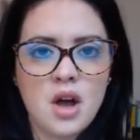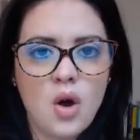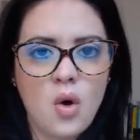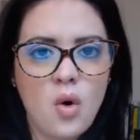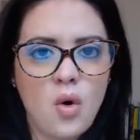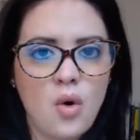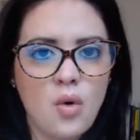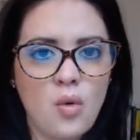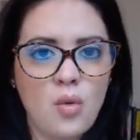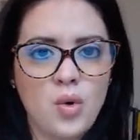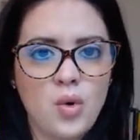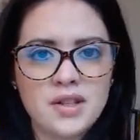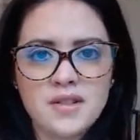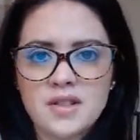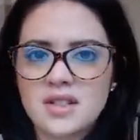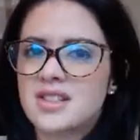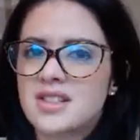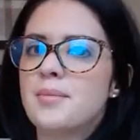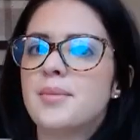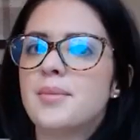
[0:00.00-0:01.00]
what's
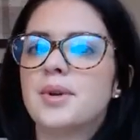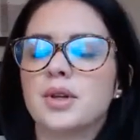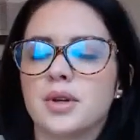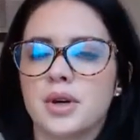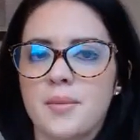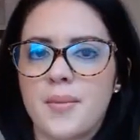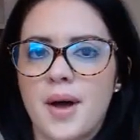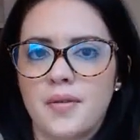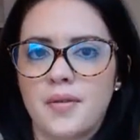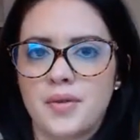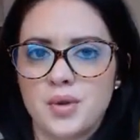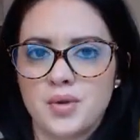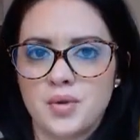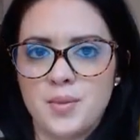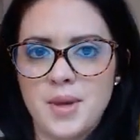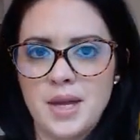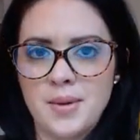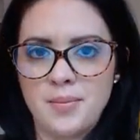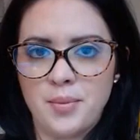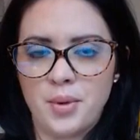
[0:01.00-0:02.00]
similar about those
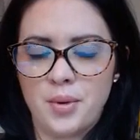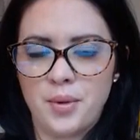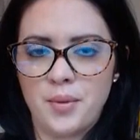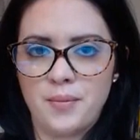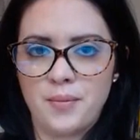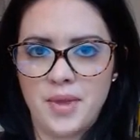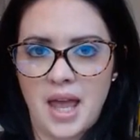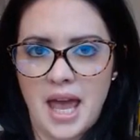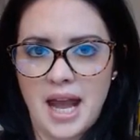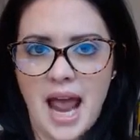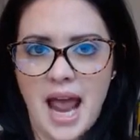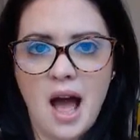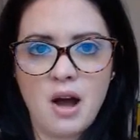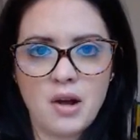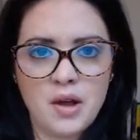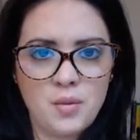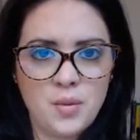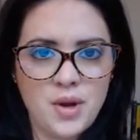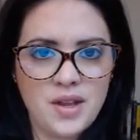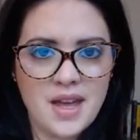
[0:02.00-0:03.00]
people? And how
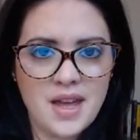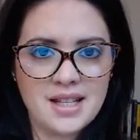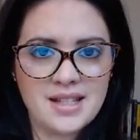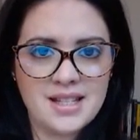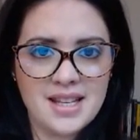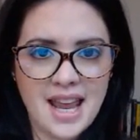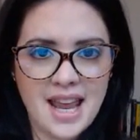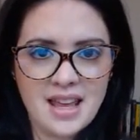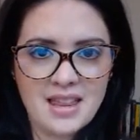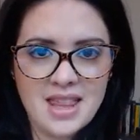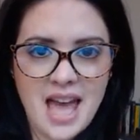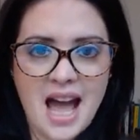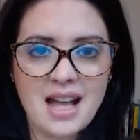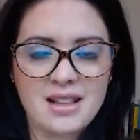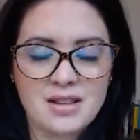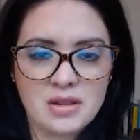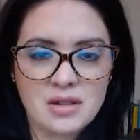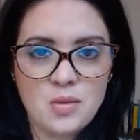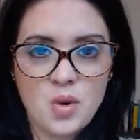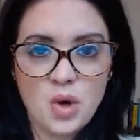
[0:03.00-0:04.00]
can we then take that
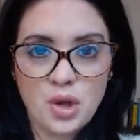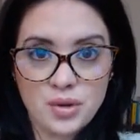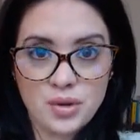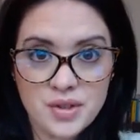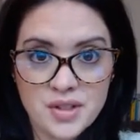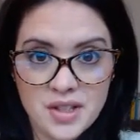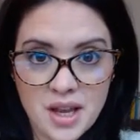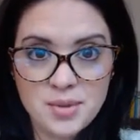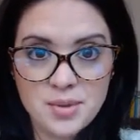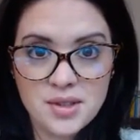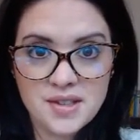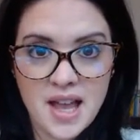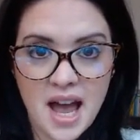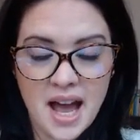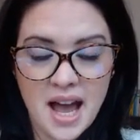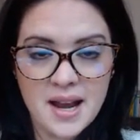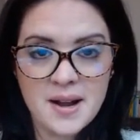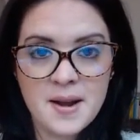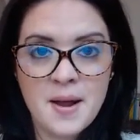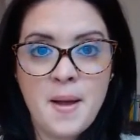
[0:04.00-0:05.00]
smaller
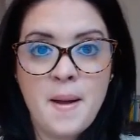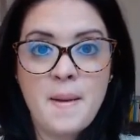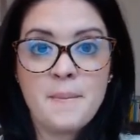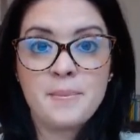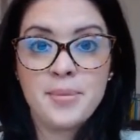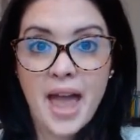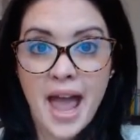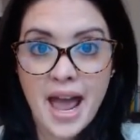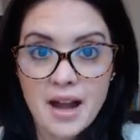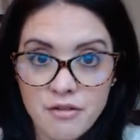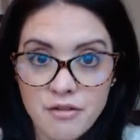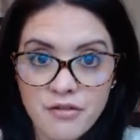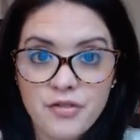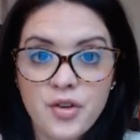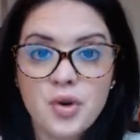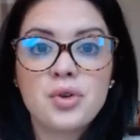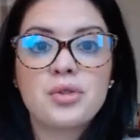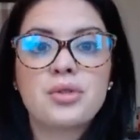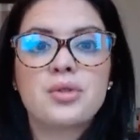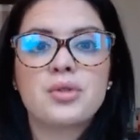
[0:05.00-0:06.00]
subset and
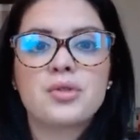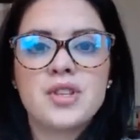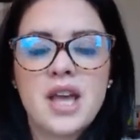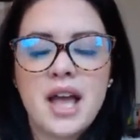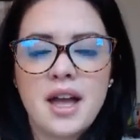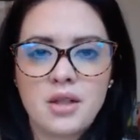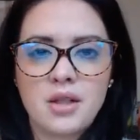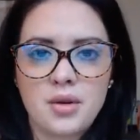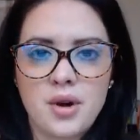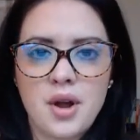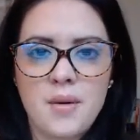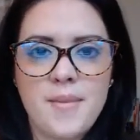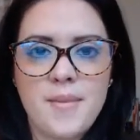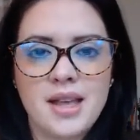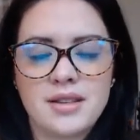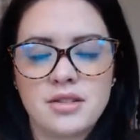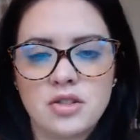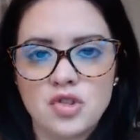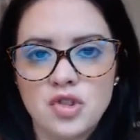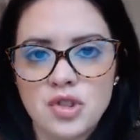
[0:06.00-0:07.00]
further tailor a
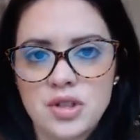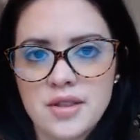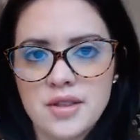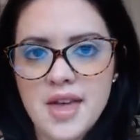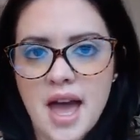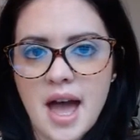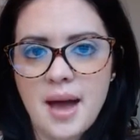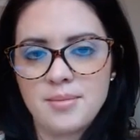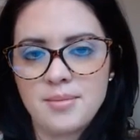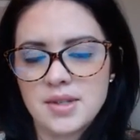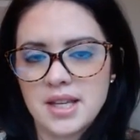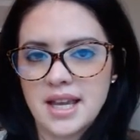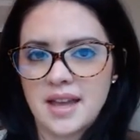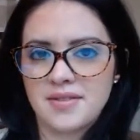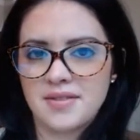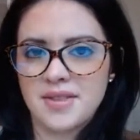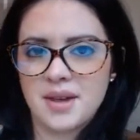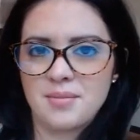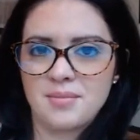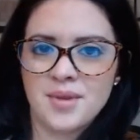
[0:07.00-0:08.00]
message to them to get
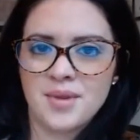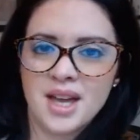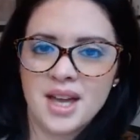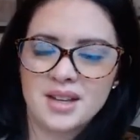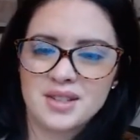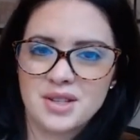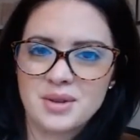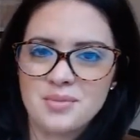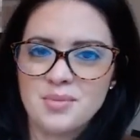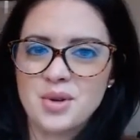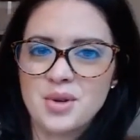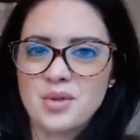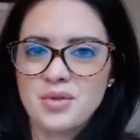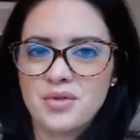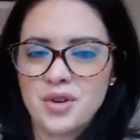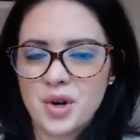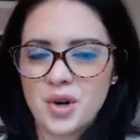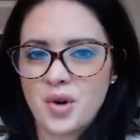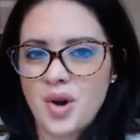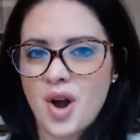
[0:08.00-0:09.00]
them to move
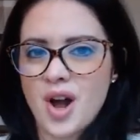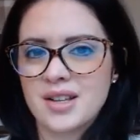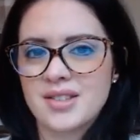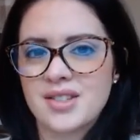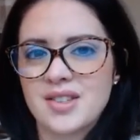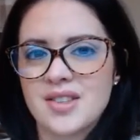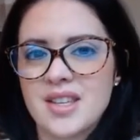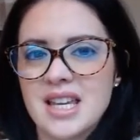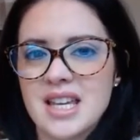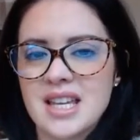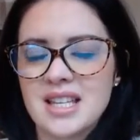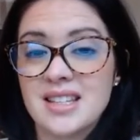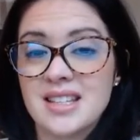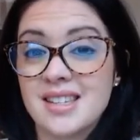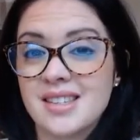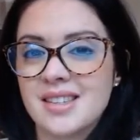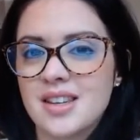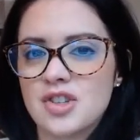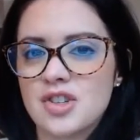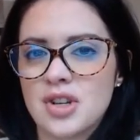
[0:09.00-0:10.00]
across the
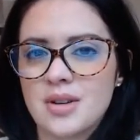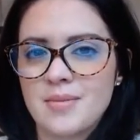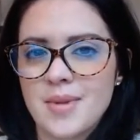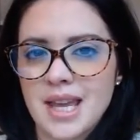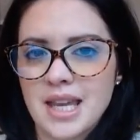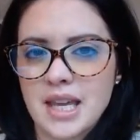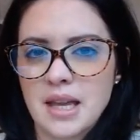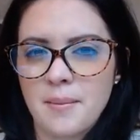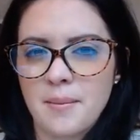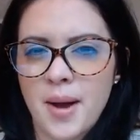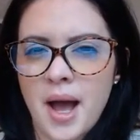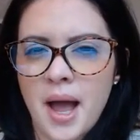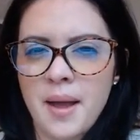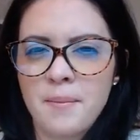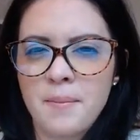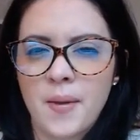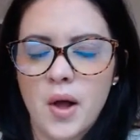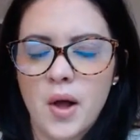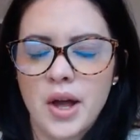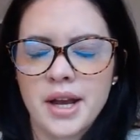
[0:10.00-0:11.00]
decision-making
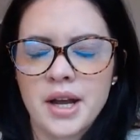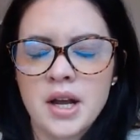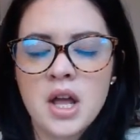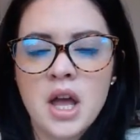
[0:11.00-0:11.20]
pipeline?